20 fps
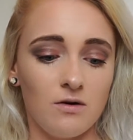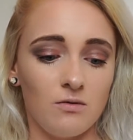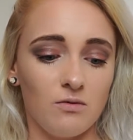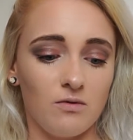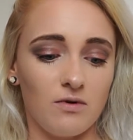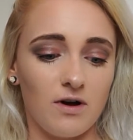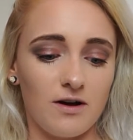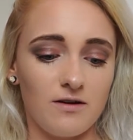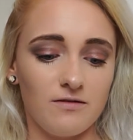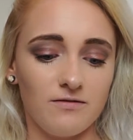we'll
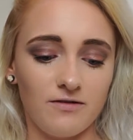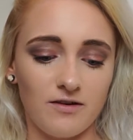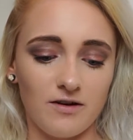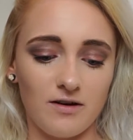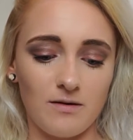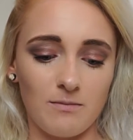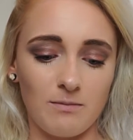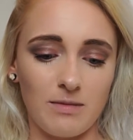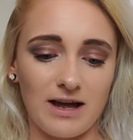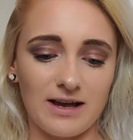go
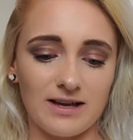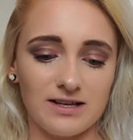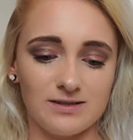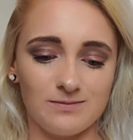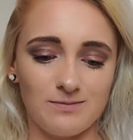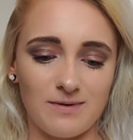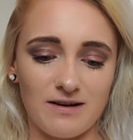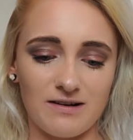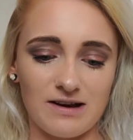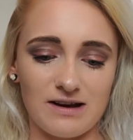for Blackest
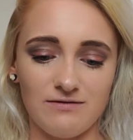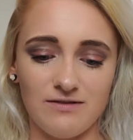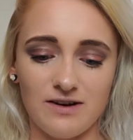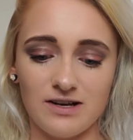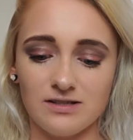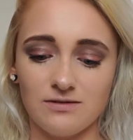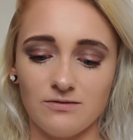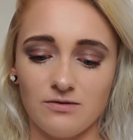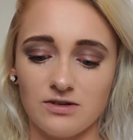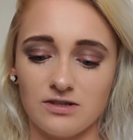Berry.
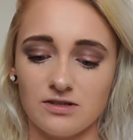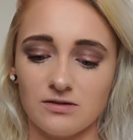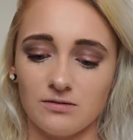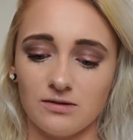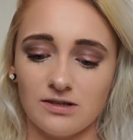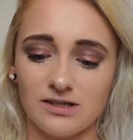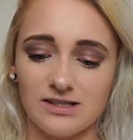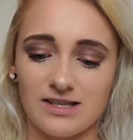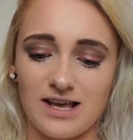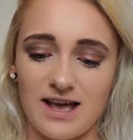First of all I just
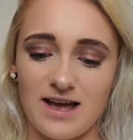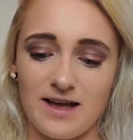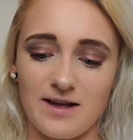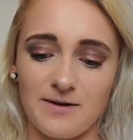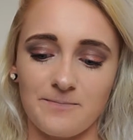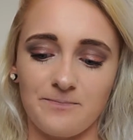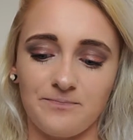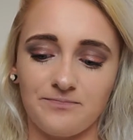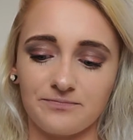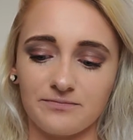want to say